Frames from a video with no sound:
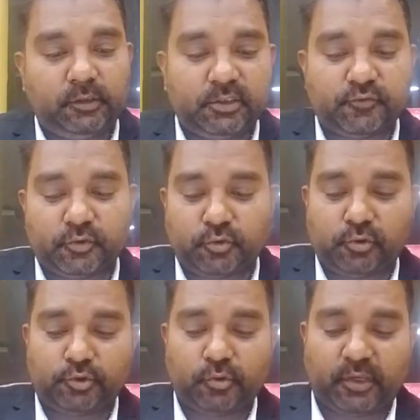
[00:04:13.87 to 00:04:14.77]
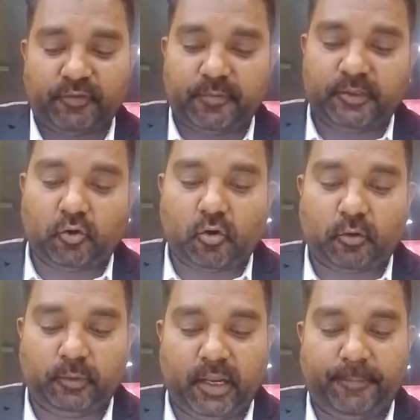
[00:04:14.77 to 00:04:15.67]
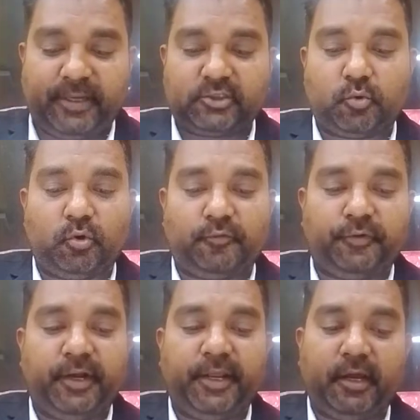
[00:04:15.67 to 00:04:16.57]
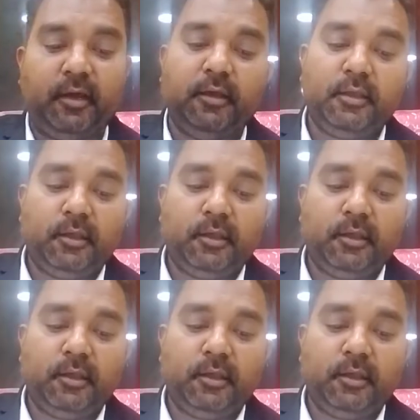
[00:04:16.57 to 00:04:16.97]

This was also given by the Honorable Apex Court of India